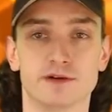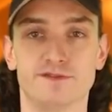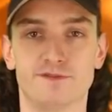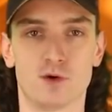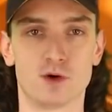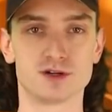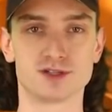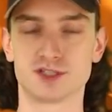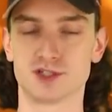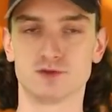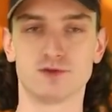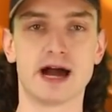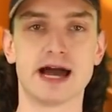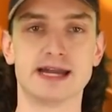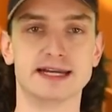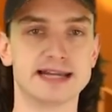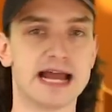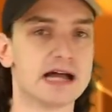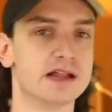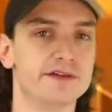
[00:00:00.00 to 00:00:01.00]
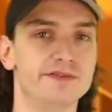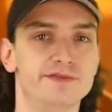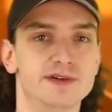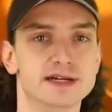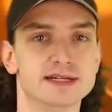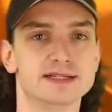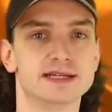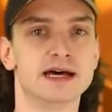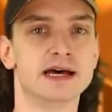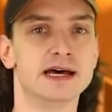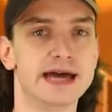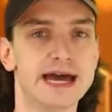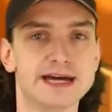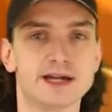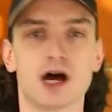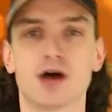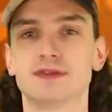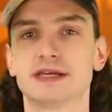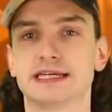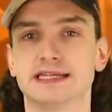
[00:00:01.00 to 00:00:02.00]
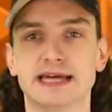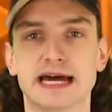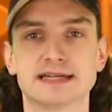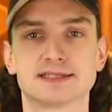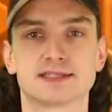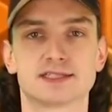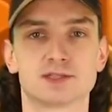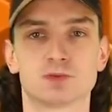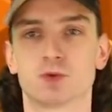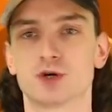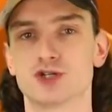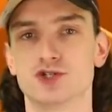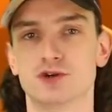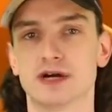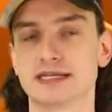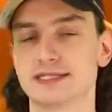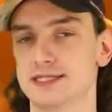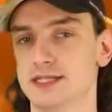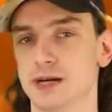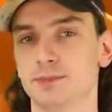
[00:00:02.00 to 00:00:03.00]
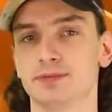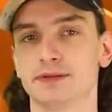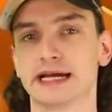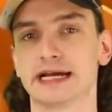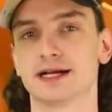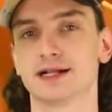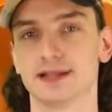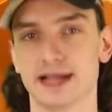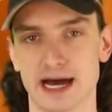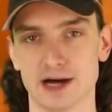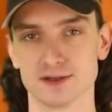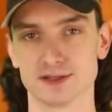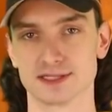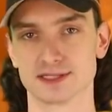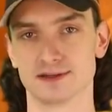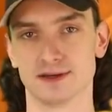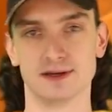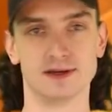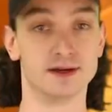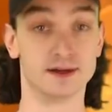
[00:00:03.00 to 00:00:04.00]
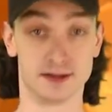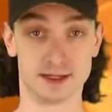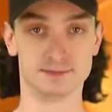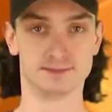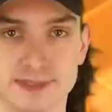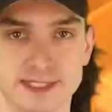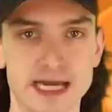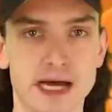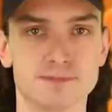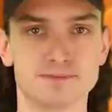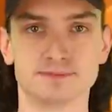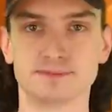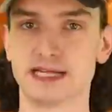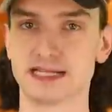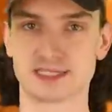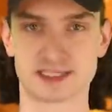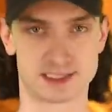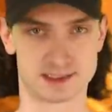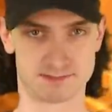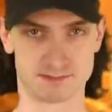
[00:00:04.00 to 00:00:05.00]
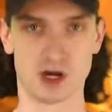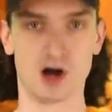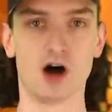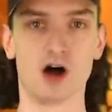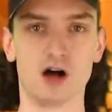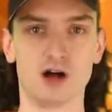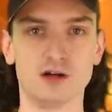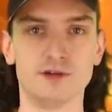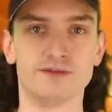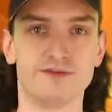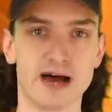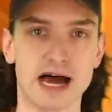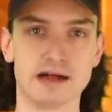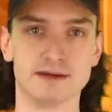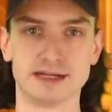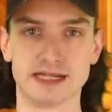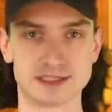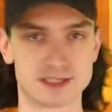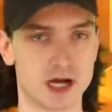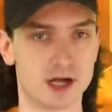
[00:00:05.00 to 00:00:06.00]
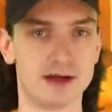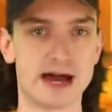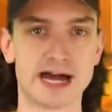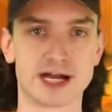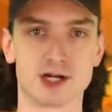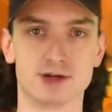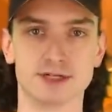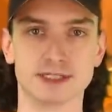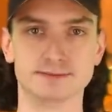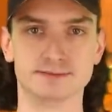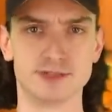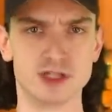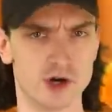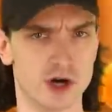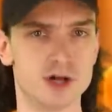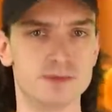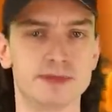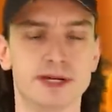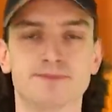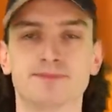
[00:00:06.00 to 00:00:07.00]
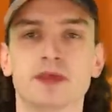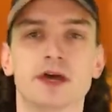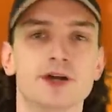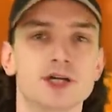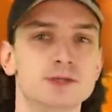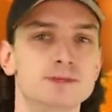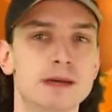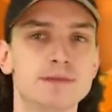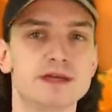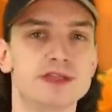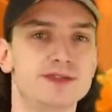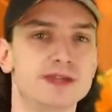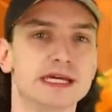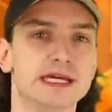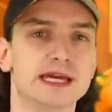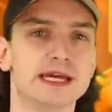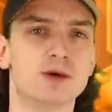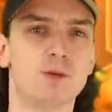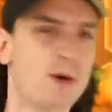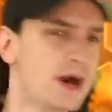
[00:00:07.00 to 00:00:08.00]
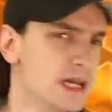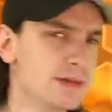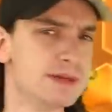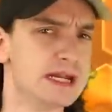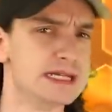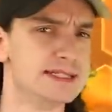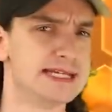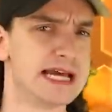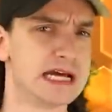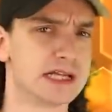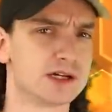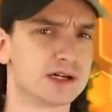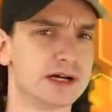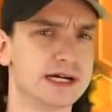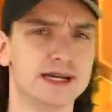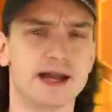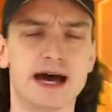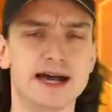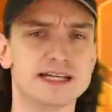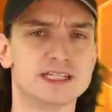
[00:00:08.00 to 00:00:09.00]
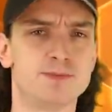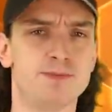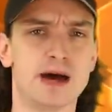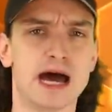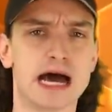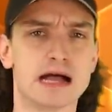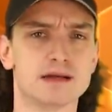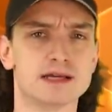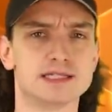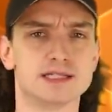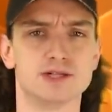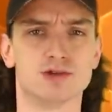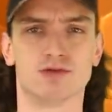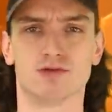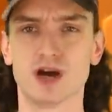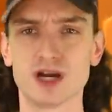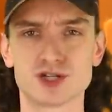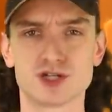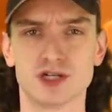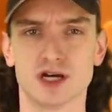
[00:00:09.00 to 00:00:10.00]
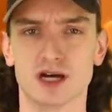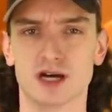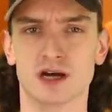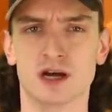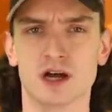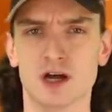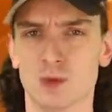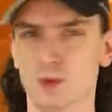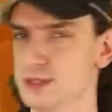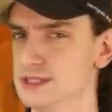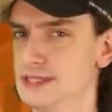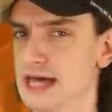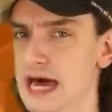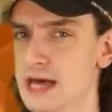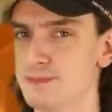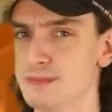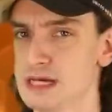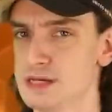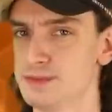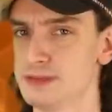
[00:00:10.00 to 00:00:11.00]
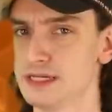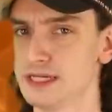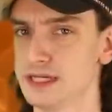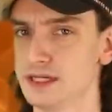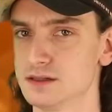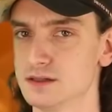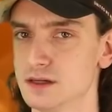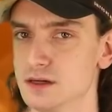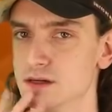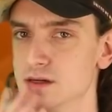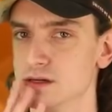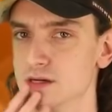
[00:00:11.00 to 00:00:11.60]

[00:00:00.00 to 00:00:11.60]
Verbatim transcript: were forced to ride an elephant, and all the guests were dressed up like clowns. Yep, that's all valid, that's all accurate. You heard me. You may be thinking, wait a minute, Taylor, an ice palace in Russia, was that maybe